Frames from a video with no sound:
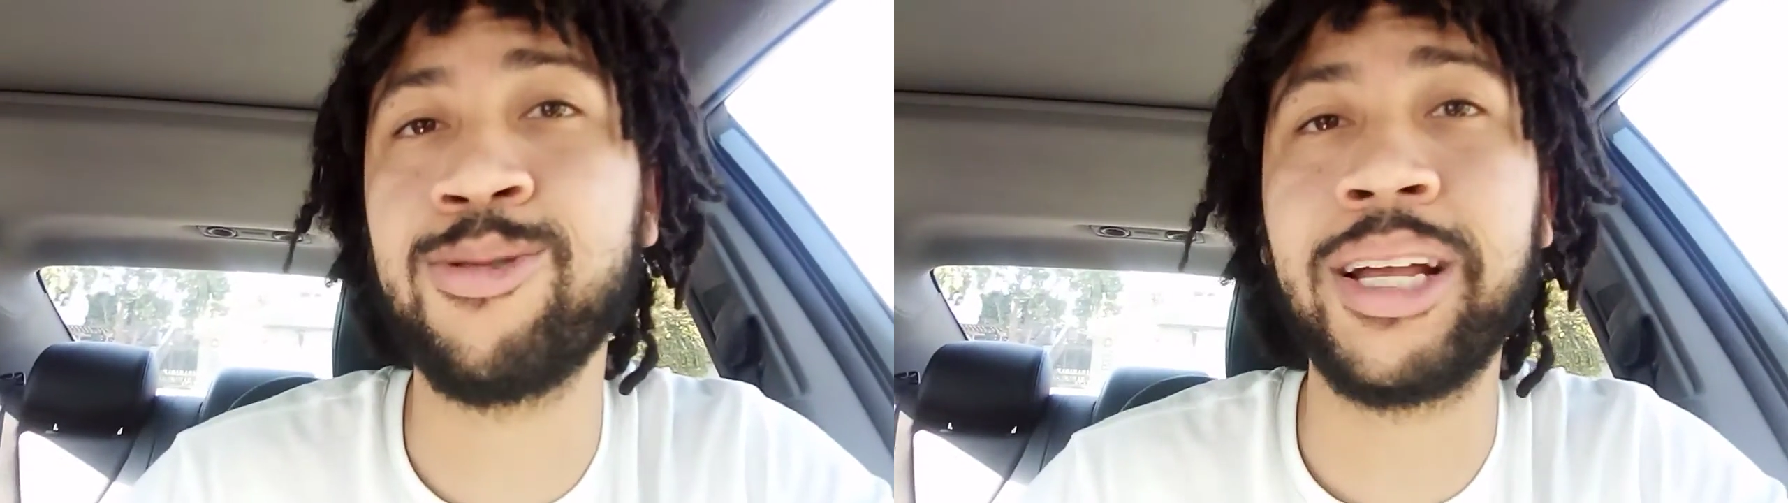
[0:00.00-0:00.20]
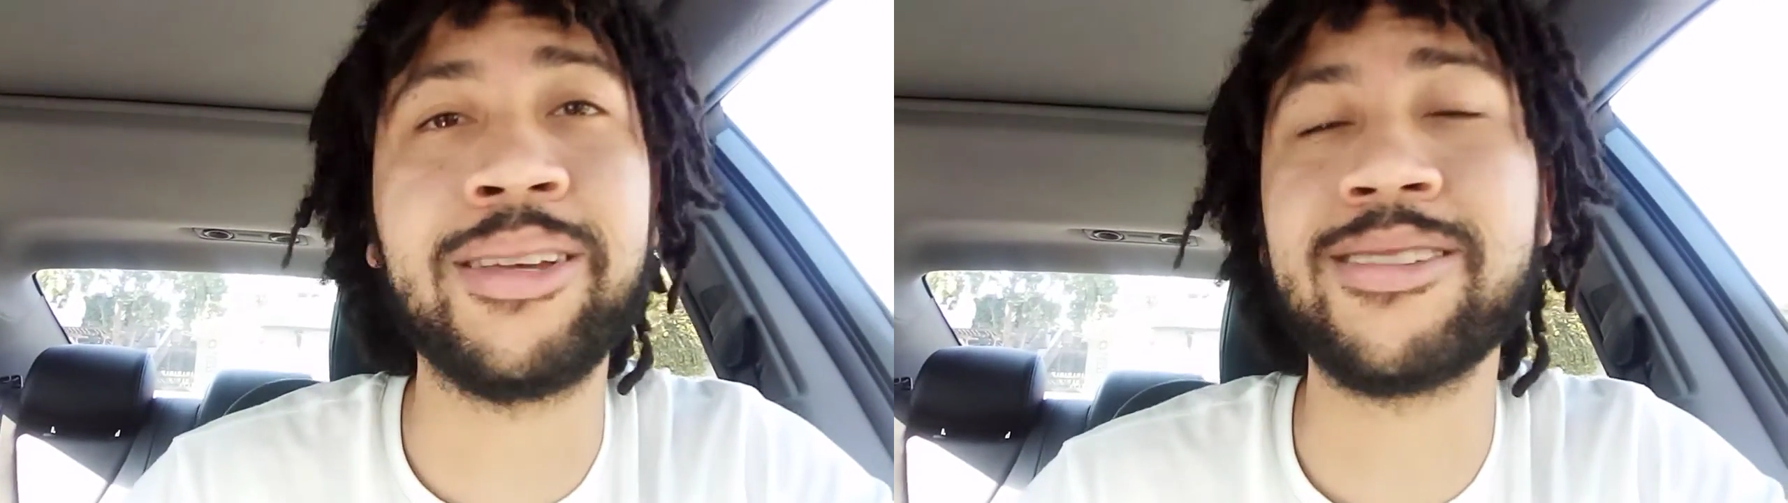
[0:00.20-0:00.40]

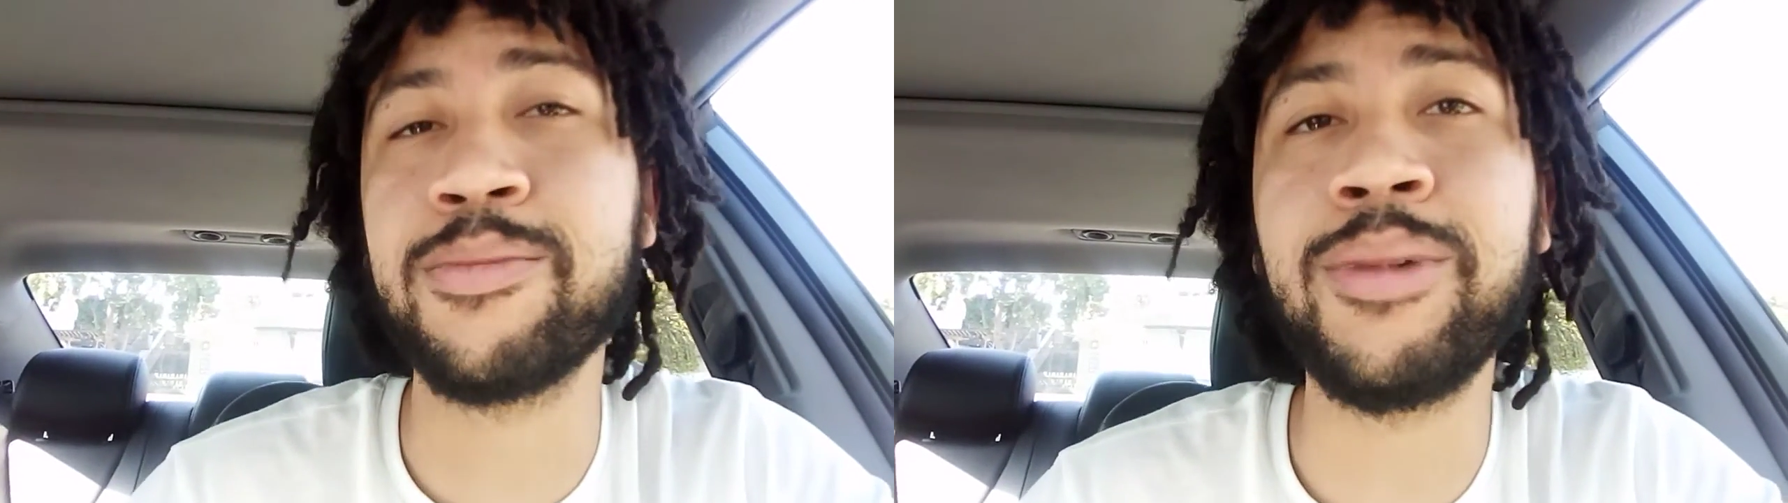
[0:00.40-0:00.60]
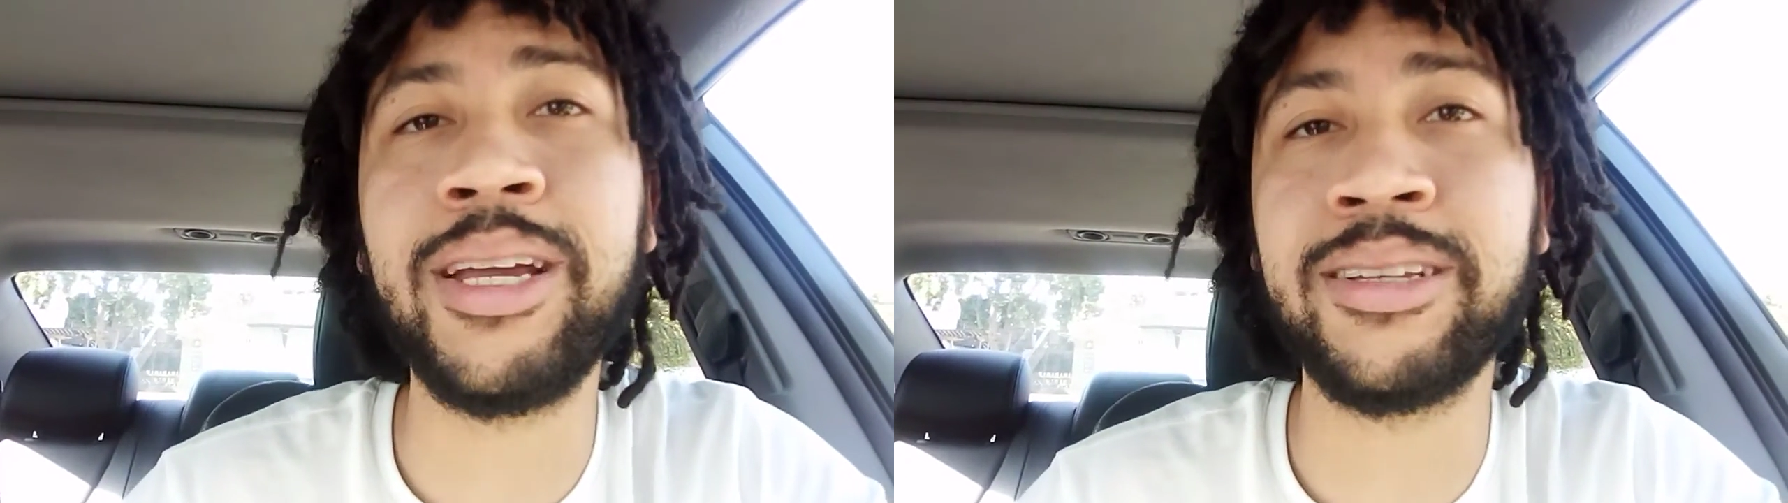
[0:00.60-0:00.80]
That
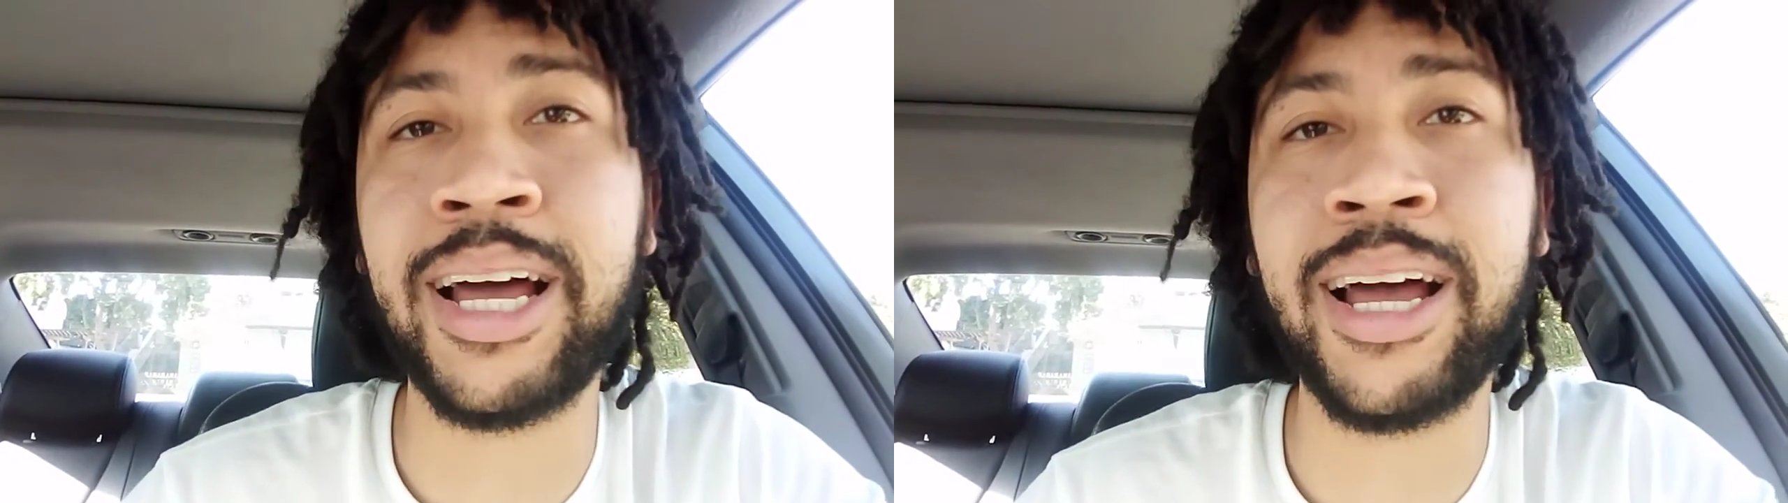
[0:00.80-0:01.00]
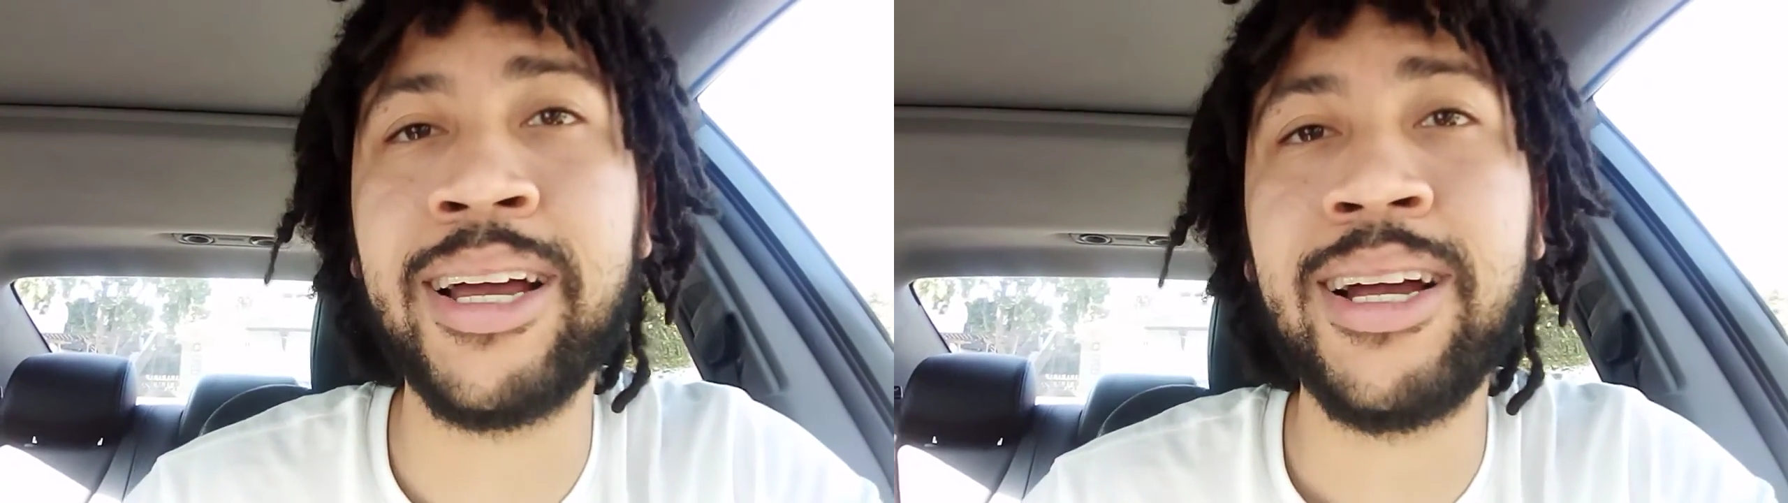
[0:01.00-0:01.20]
doesn't mean
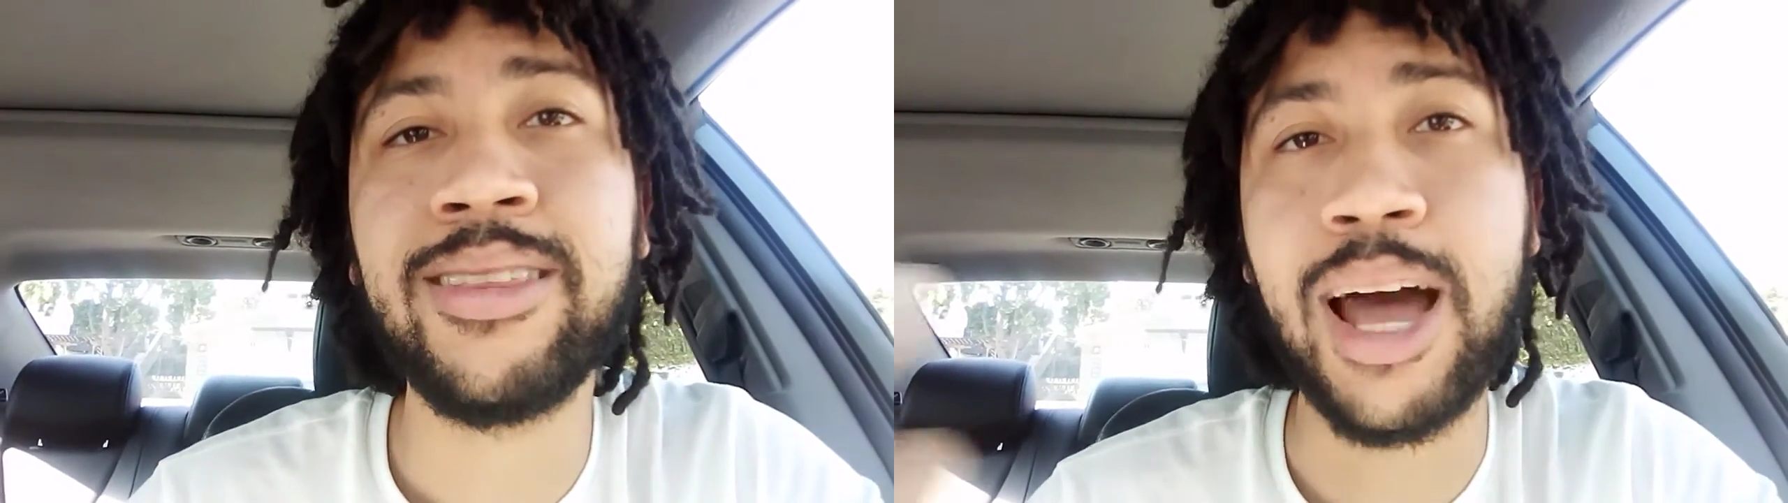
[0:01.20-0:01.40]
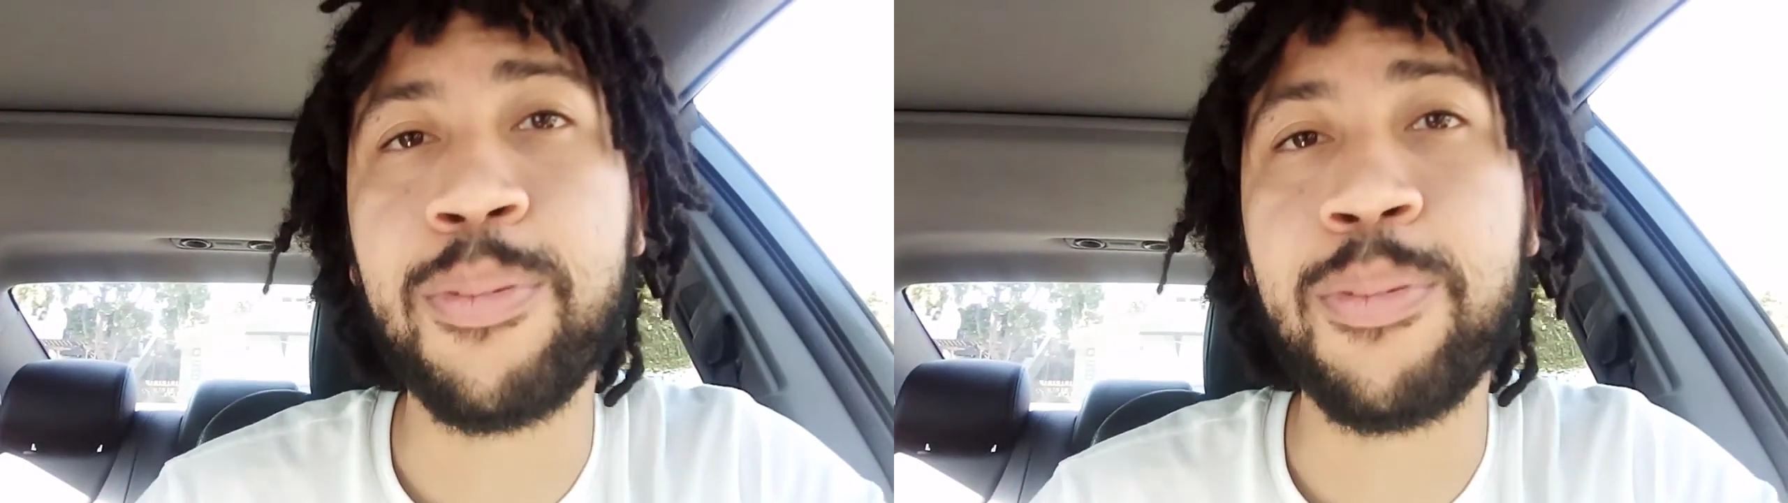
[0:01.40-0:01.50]
that that